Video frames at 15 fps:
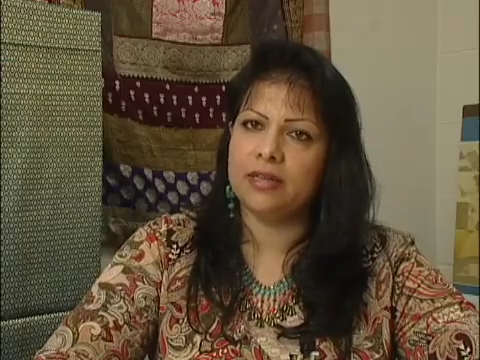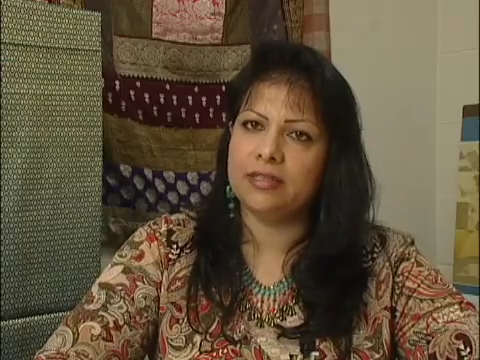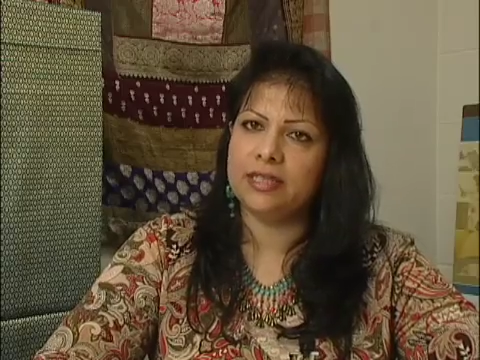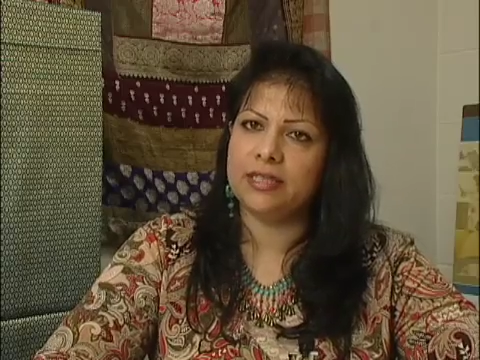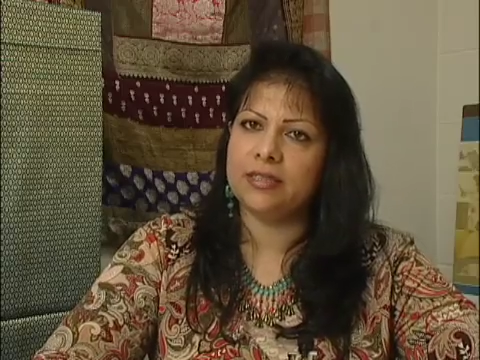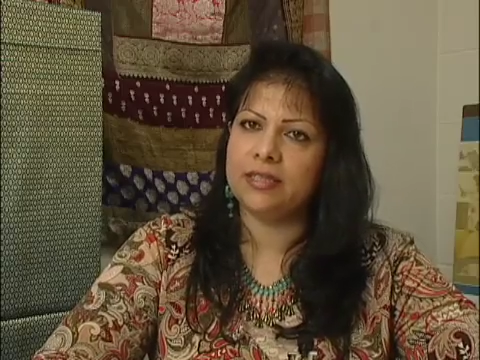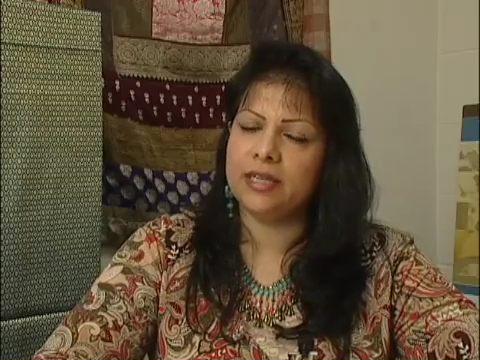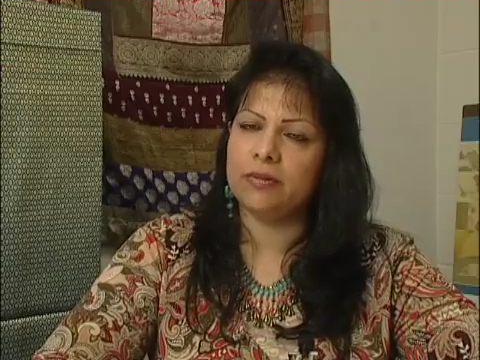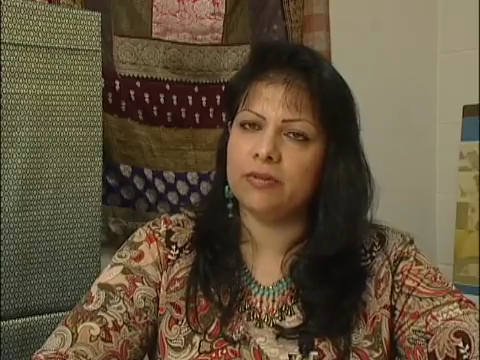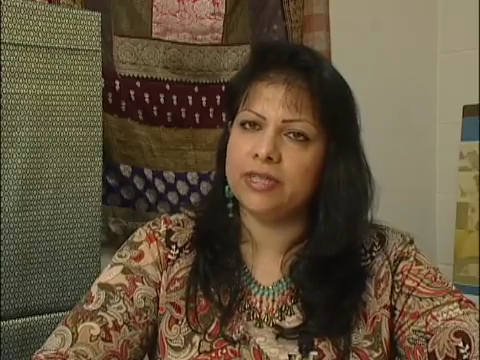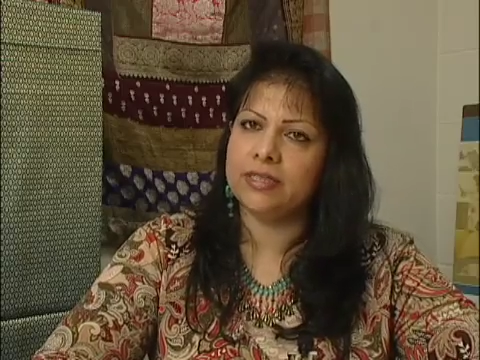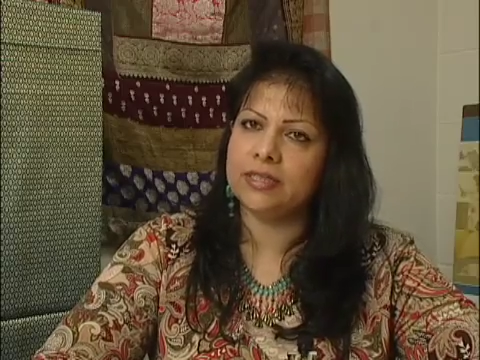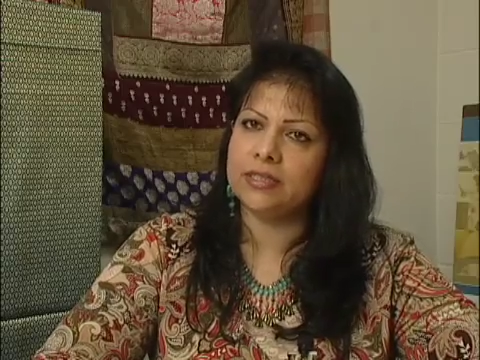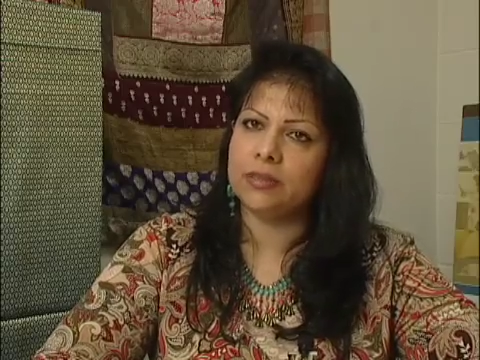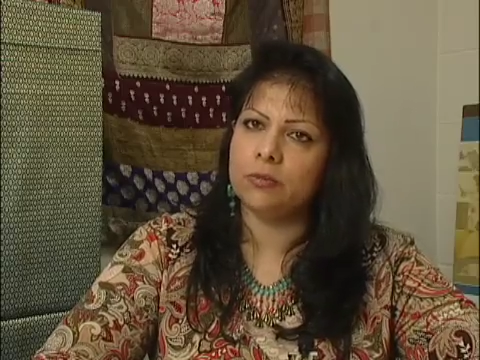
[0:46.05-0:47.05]
day-to-day
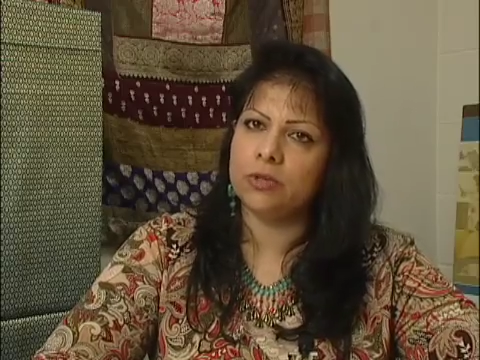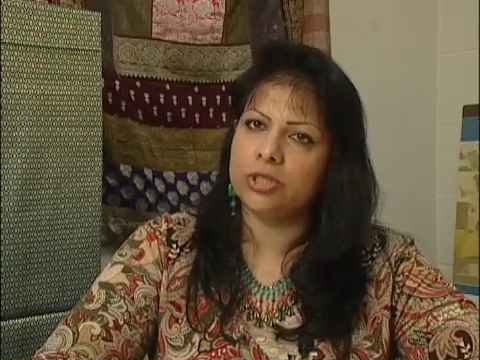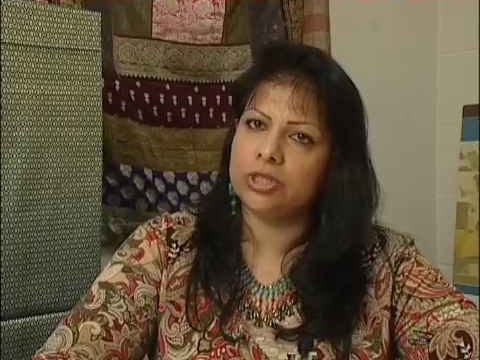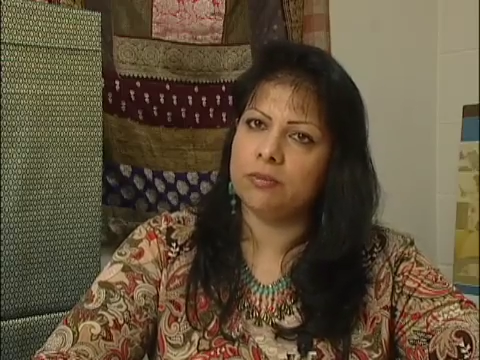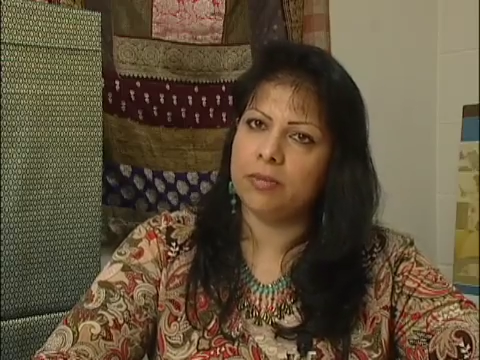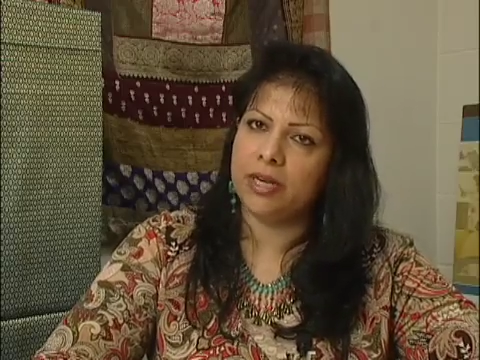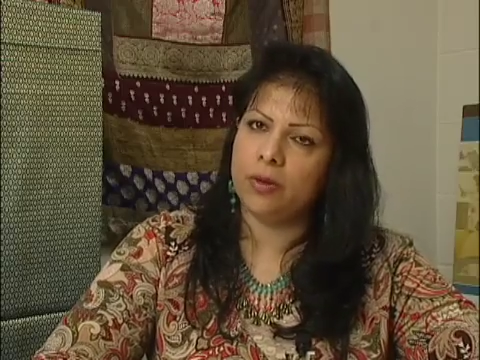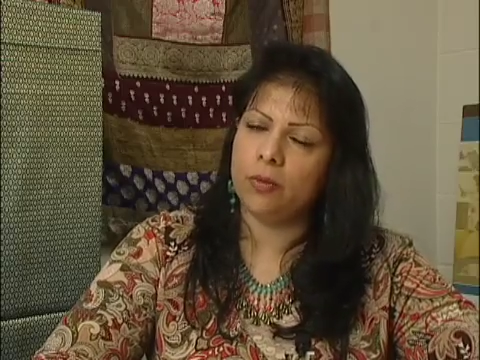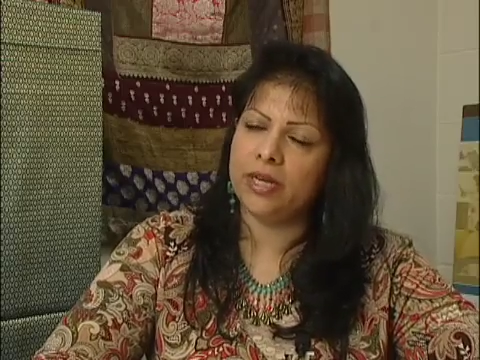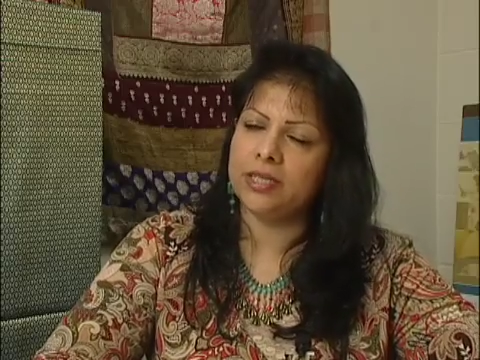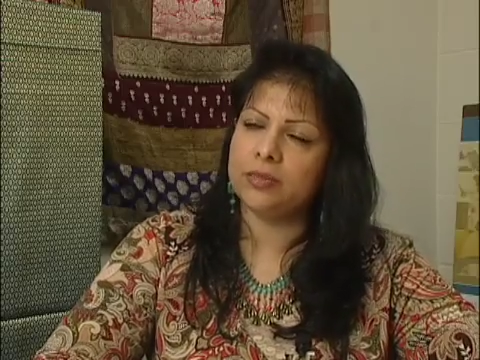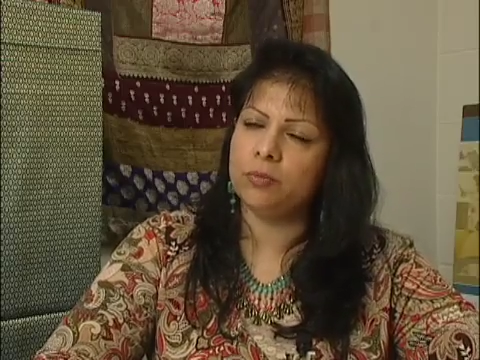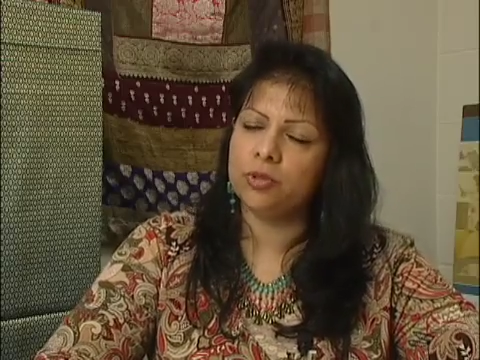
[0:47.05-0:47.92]
racism, which in many ways